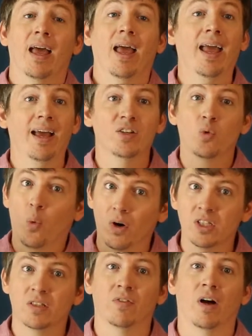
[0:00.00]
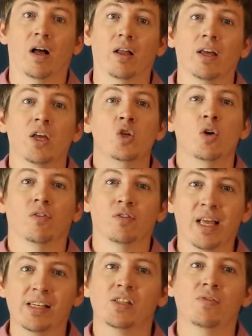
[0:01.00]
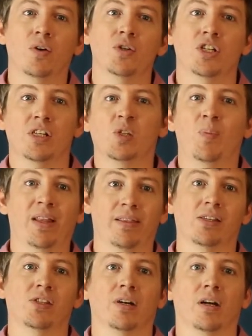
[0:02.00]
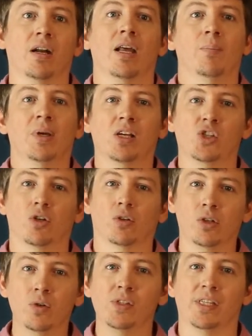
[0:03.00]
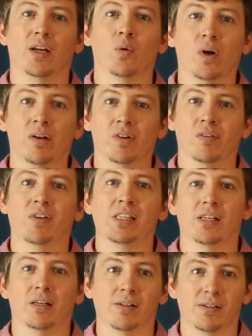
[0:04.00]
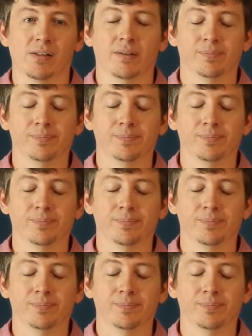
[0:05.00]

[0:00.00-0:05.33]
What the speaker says: And worst of all, you have less devotion to spend this turn because you're losing one of your visitors.